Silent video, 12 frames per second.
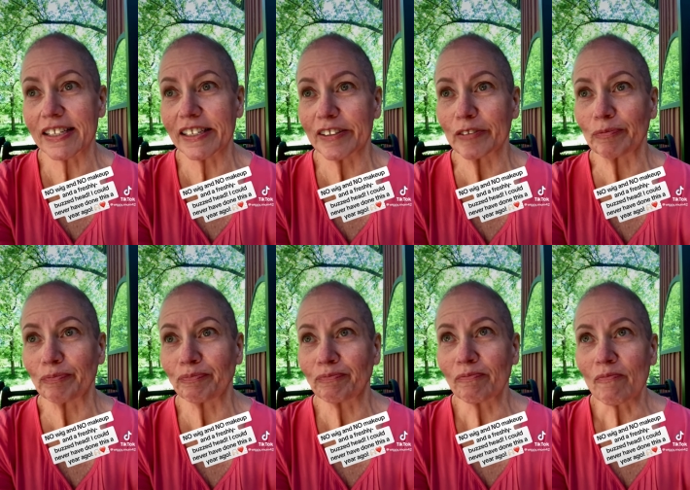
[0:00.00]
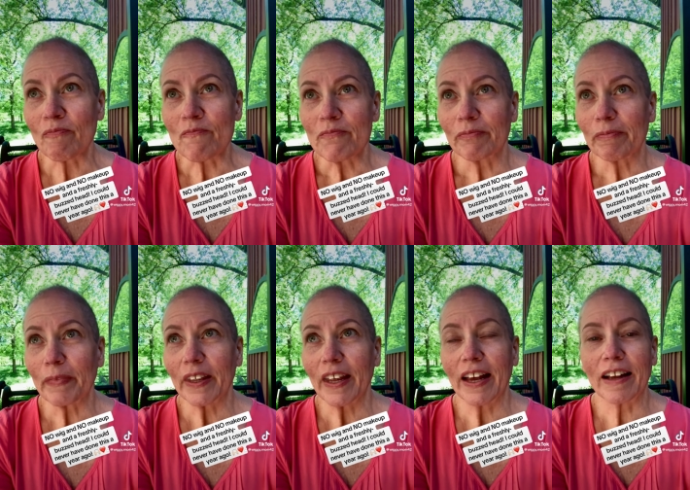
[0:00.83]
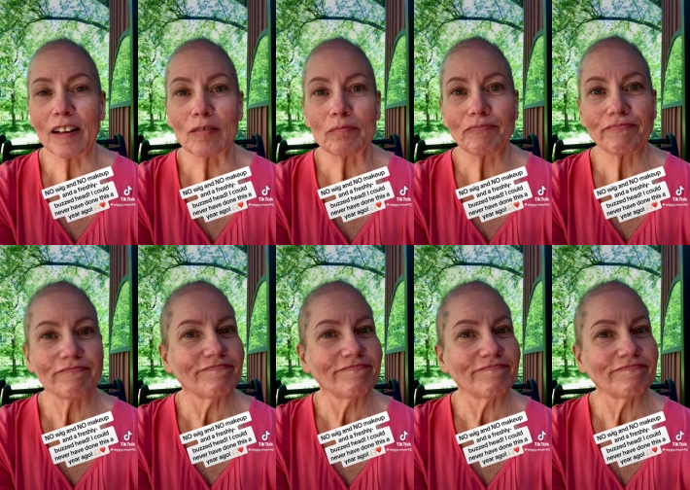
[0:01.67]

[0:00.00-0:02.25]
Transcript: So um,